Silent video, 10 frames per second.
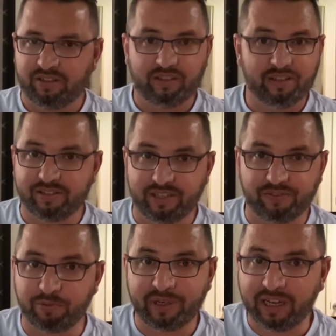it's never
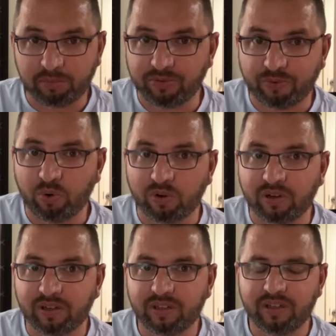been out before.
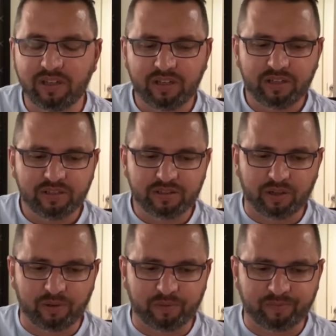
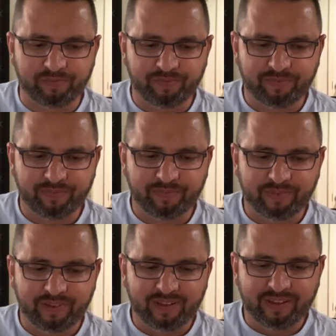So
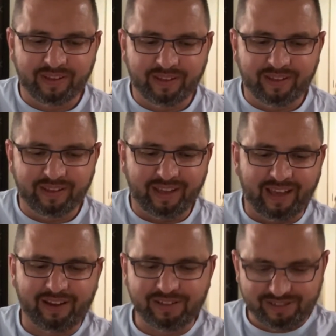
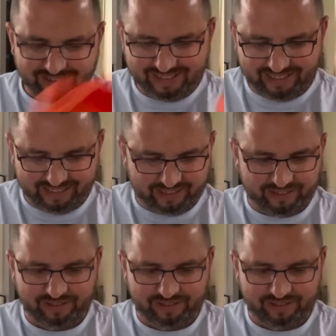how does it stick?